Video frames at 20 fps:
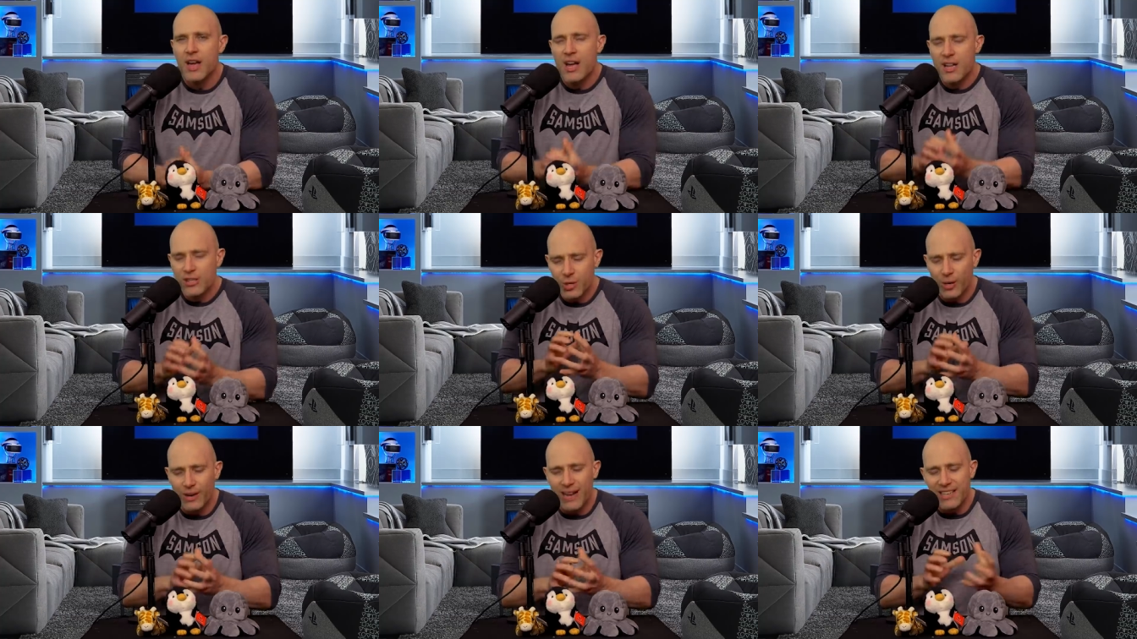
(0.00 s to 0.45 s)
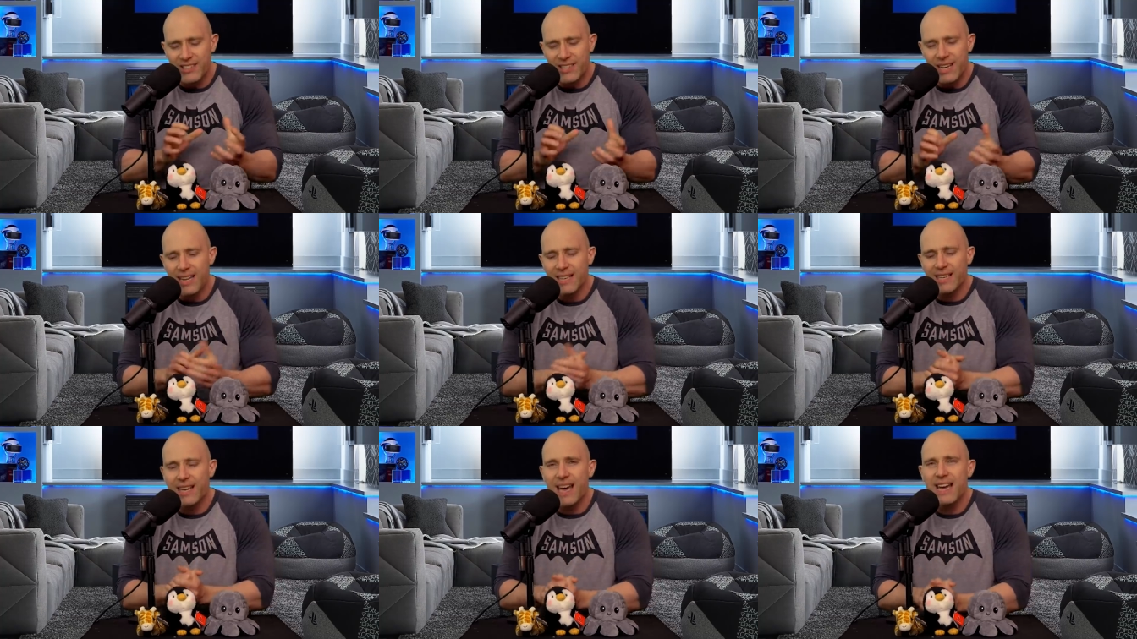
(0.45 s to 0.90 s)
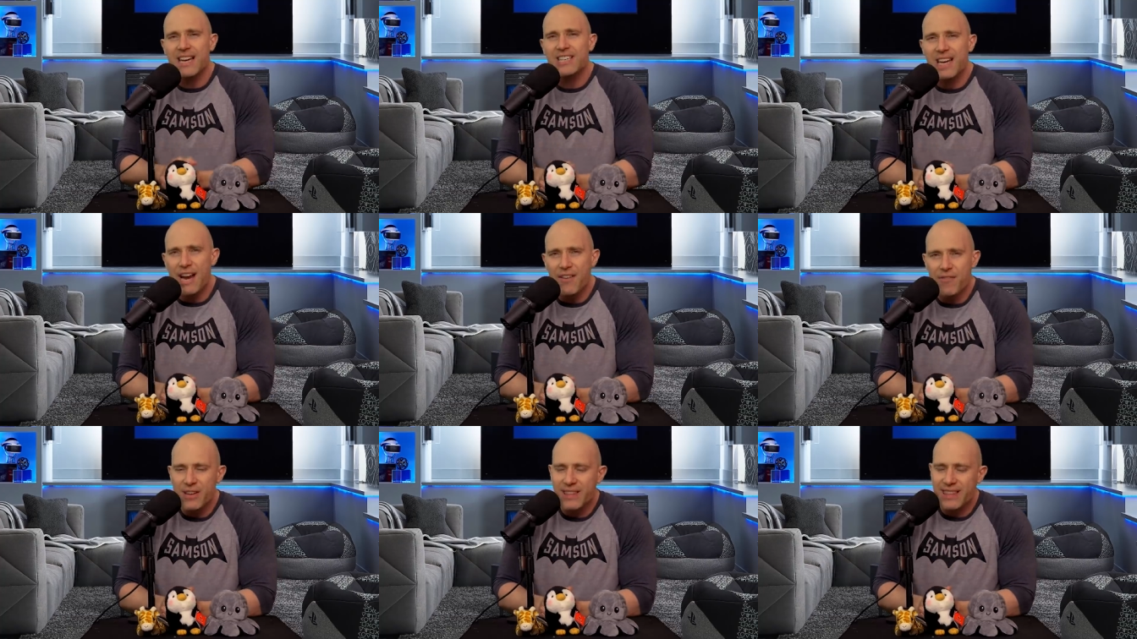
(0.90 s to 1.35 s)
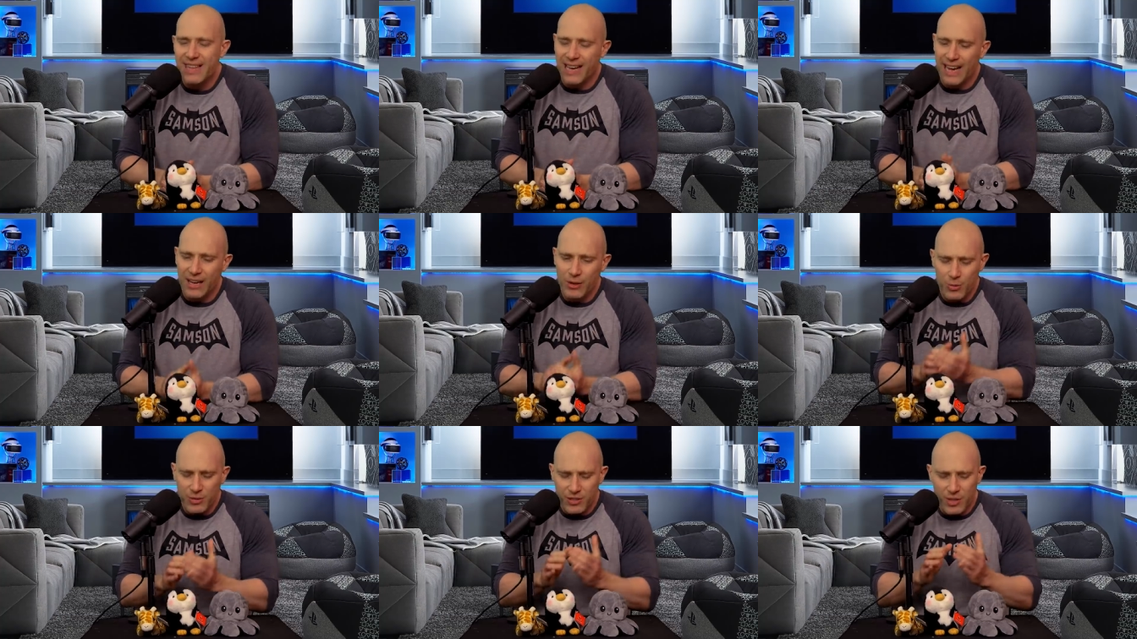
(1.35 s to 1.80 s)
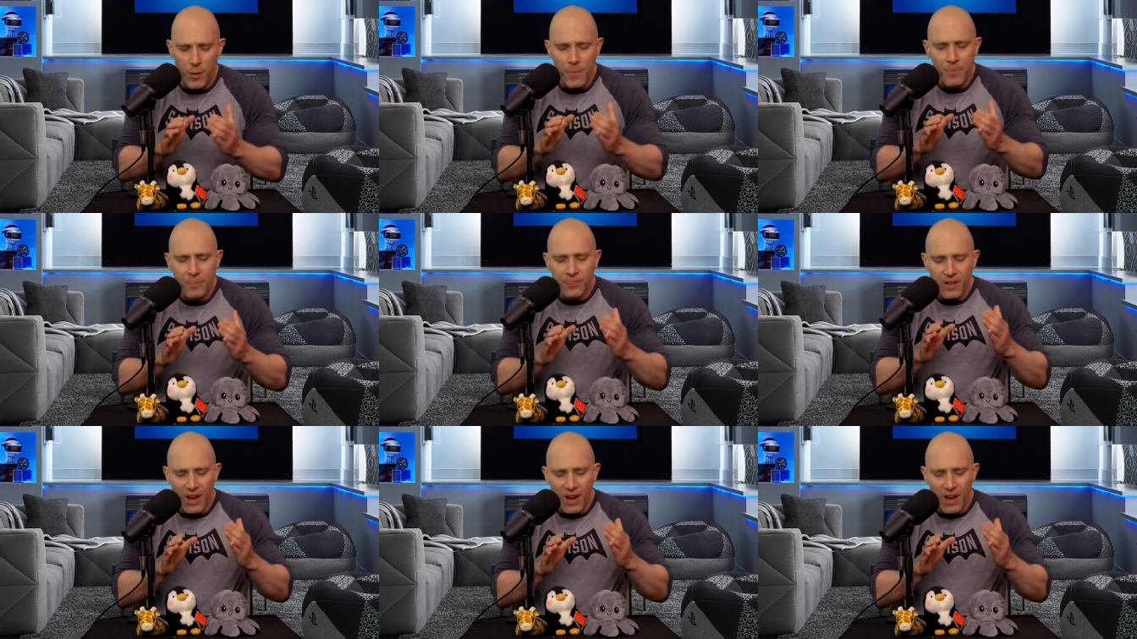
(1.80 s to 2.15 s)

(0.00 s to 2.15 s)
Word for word: So let's engage everything. And also,